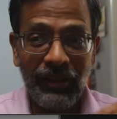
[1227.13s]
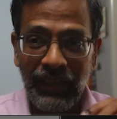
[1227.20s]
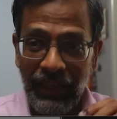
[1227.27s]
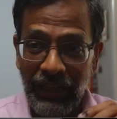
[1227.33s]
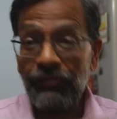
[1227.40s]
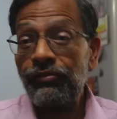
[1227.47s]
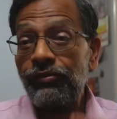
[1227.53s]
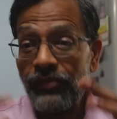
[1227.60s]

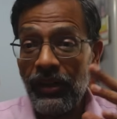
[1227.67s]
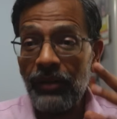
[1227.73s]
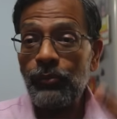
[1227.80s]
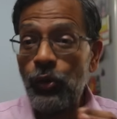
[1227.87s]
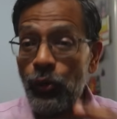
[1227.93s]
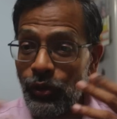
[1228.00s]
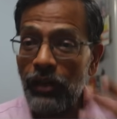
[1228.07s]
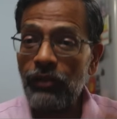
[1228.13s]
if the
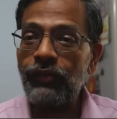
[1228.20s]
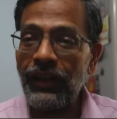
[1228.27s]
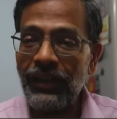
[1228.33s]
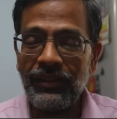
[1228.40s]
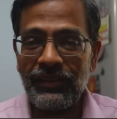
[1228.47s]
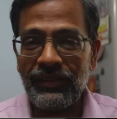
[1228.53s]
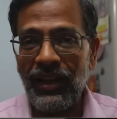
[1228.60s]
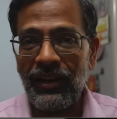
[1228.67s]
mutual
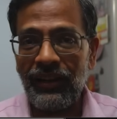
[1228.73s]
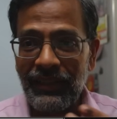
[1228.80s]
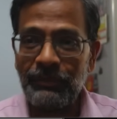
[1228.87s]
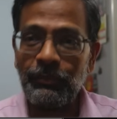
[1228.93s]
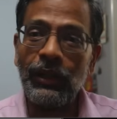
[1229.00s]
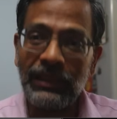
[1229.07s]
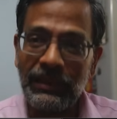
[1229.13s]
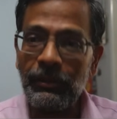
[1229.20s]
funds are
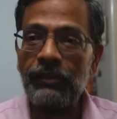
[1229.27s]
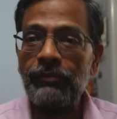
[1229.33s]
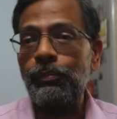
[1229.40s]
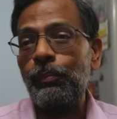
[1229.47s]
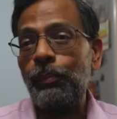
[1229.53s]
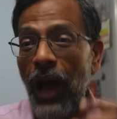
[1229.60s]
responsible